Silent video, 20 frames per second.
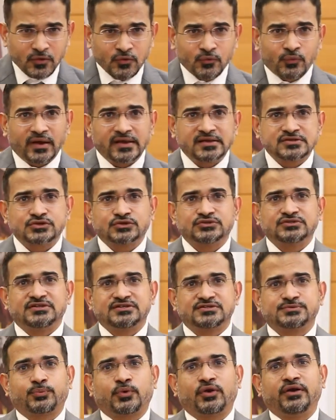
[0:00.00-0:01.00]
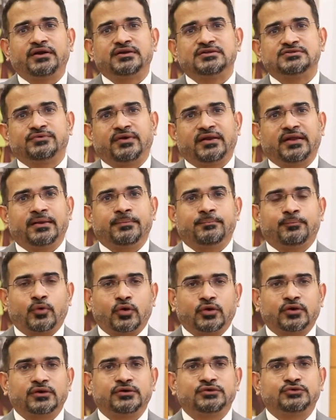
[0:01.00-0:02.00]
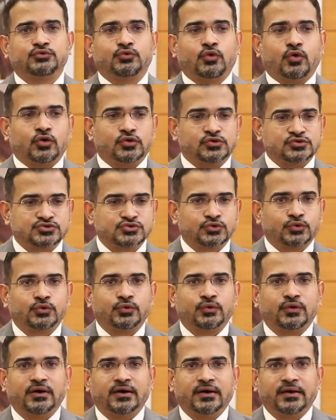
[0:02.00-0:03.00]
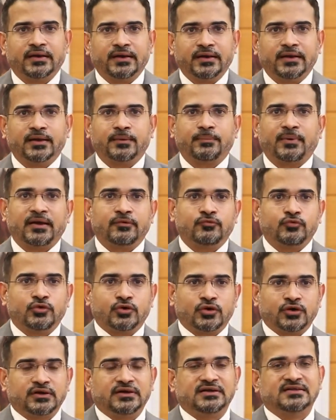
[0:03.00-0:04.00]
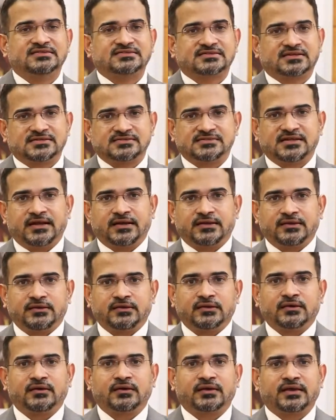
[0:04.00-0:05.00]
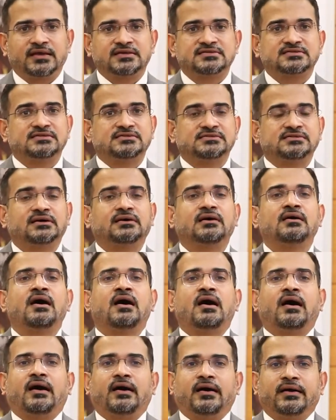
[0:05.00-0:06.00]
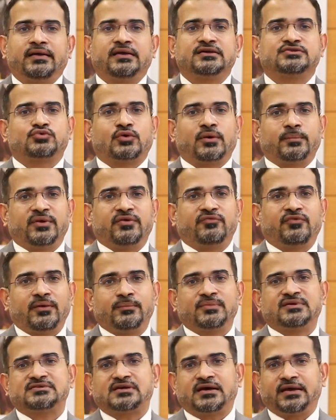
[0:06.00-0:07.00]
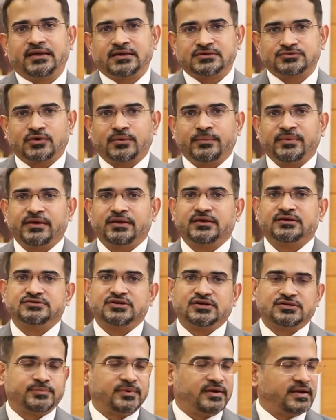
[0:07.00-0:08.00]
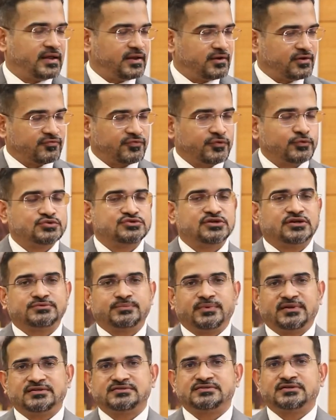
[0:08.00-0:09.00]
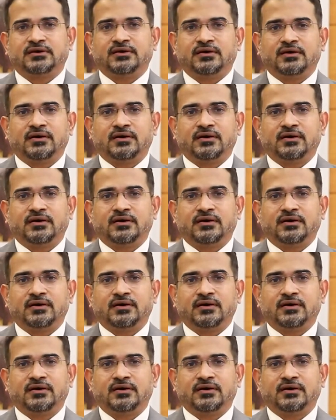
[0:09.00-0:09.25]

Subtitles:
Whilst on this point, it is very important to also read up. I would not discuss that case. Is the Ayaswamy, famous Ayaswamy judgment, and a few judgments